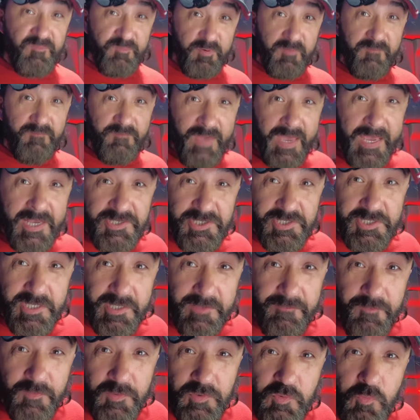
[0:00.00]

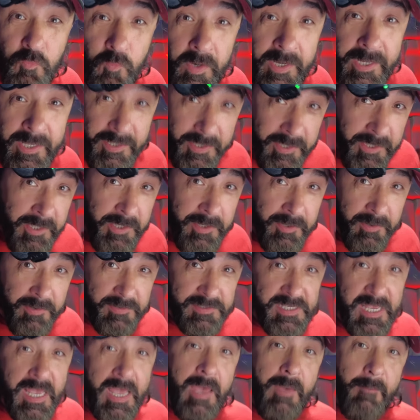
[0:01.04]
professionally for twenty years,